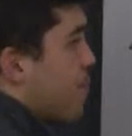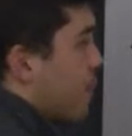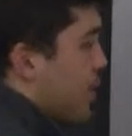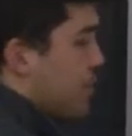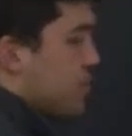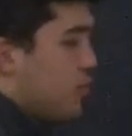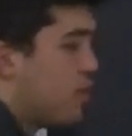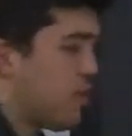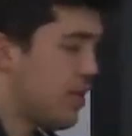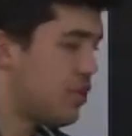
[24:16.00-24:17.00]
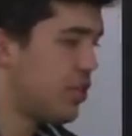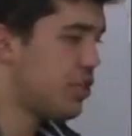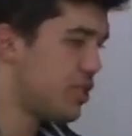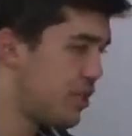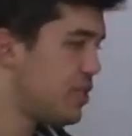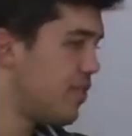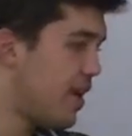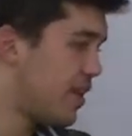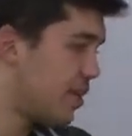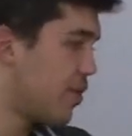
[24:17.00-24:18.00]
Yeah. The only thing that changes here is the
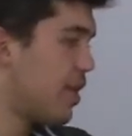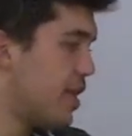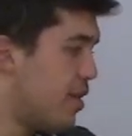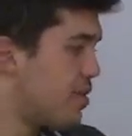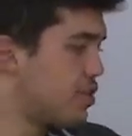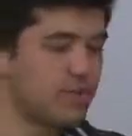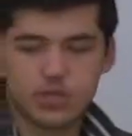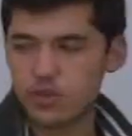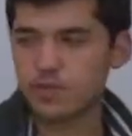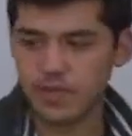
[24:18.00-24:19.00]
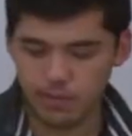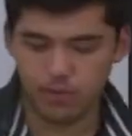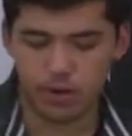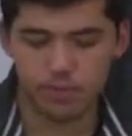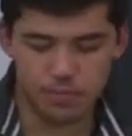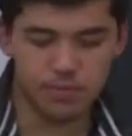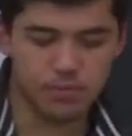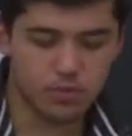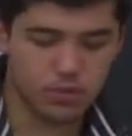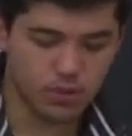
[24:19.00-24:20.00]
fact that, okay, now this used to be type Y.
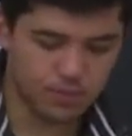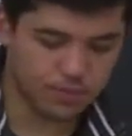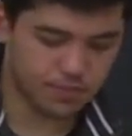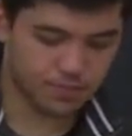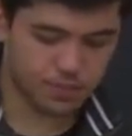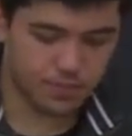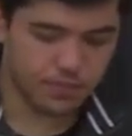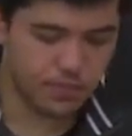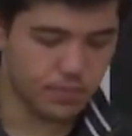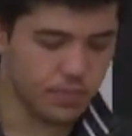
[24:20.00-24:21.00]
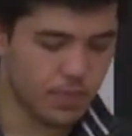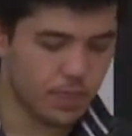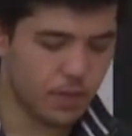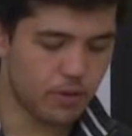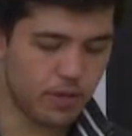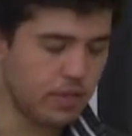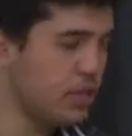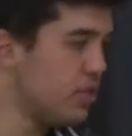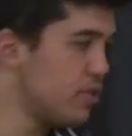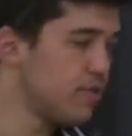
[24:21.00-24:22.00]
Cool. Okay,
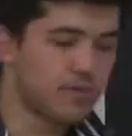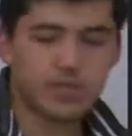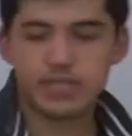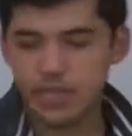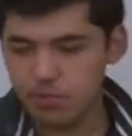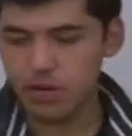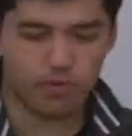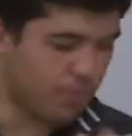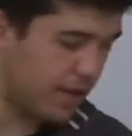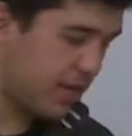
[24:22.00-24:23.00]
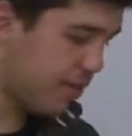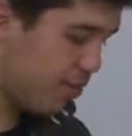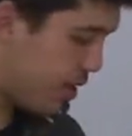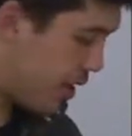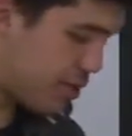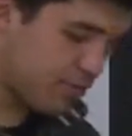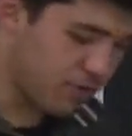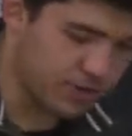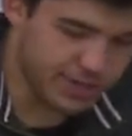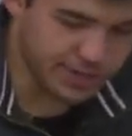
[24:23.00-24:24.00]
so this is getting pretty repetitive. We can get to more
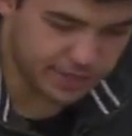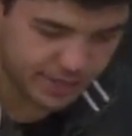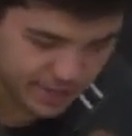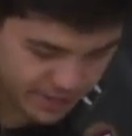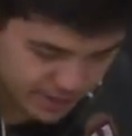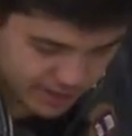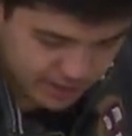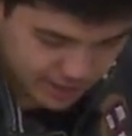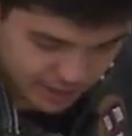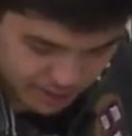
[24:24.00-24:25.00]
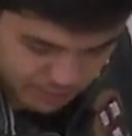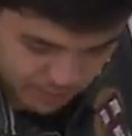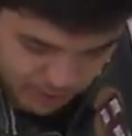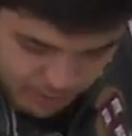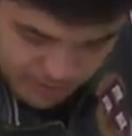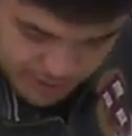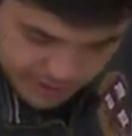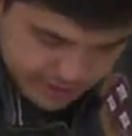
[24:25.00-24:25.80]
interesting problems.